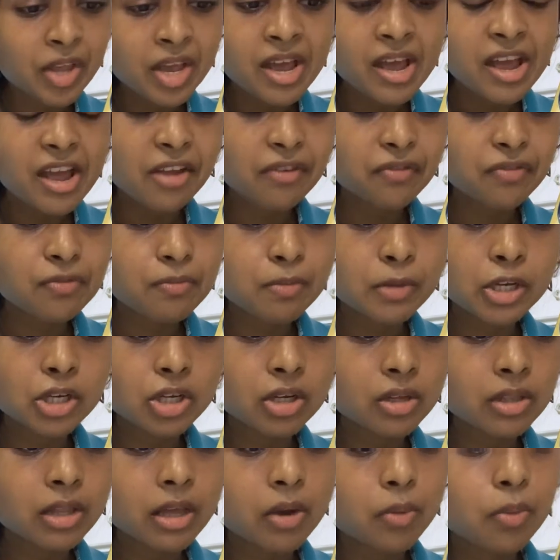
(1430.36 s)

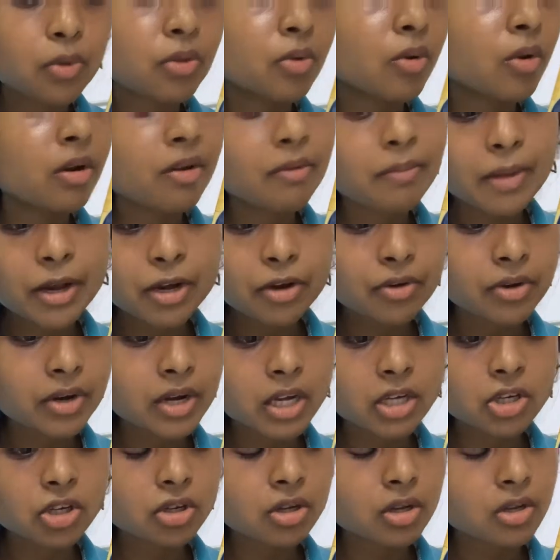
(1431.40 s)
information there with all of my
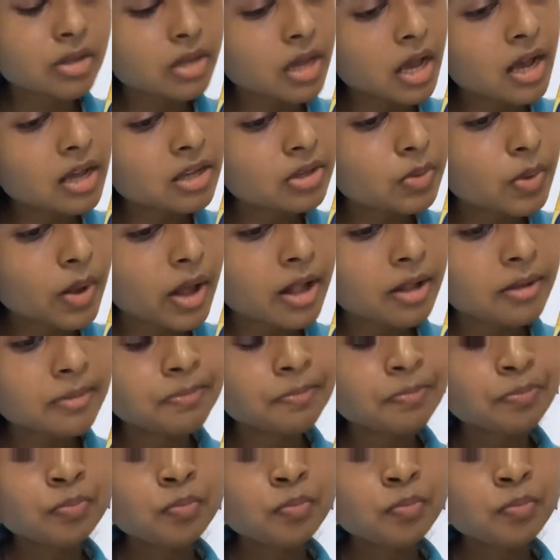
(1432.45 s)
credentials as well